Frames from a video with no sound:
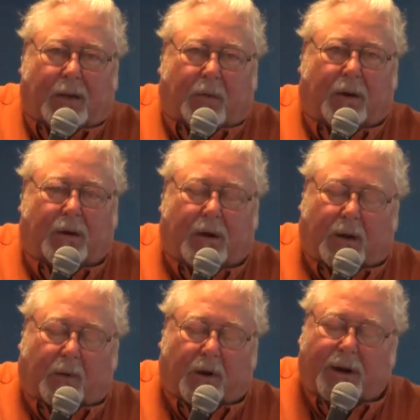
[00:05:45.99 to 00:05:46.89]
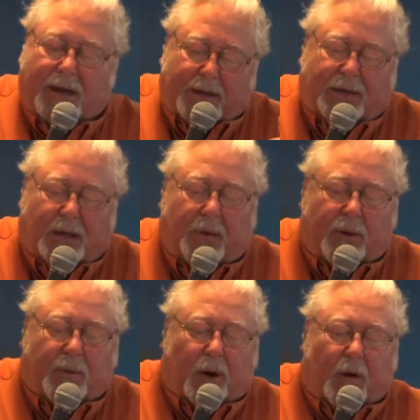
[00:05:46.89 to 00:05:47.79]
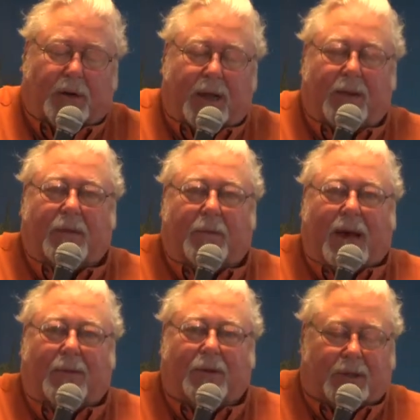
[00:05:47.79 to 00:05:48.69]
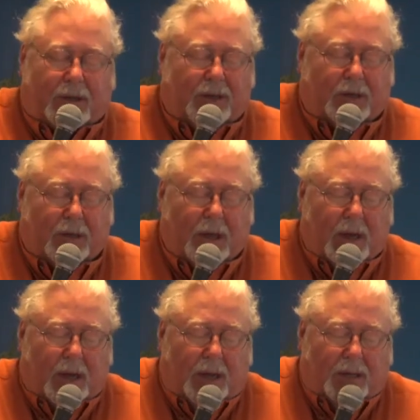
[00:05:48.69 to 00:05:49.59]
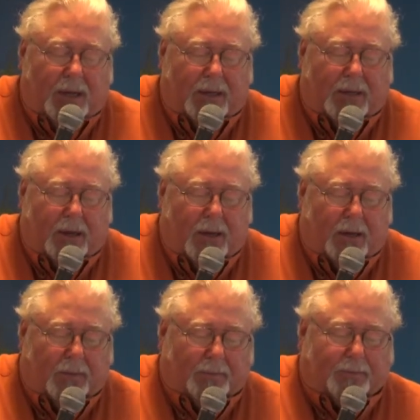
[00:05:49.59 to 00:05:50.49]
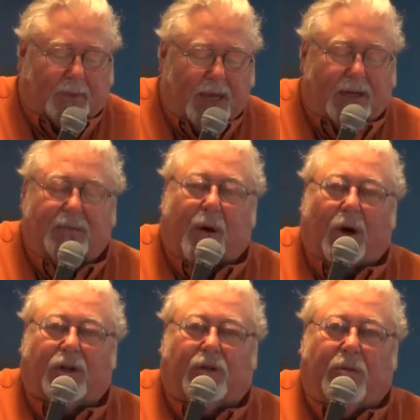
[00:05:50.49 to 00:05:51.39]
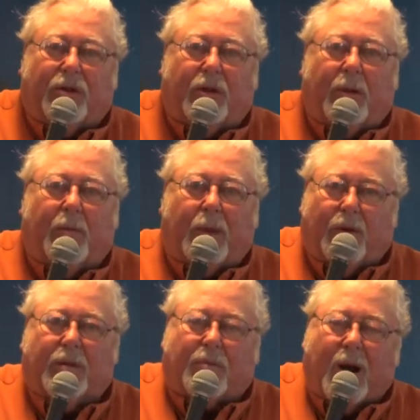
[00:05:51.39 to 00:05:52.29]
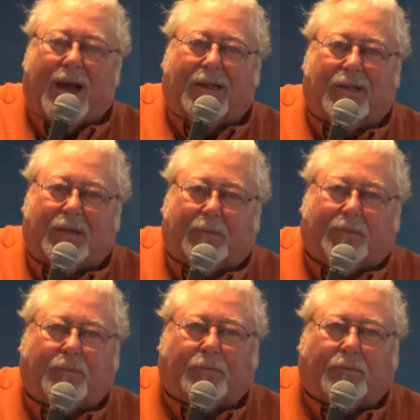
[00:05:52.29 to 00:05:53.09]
We're, uh, we're His, we belong to Him. The Bible says uh, that uh, He has bought us with a, with a price.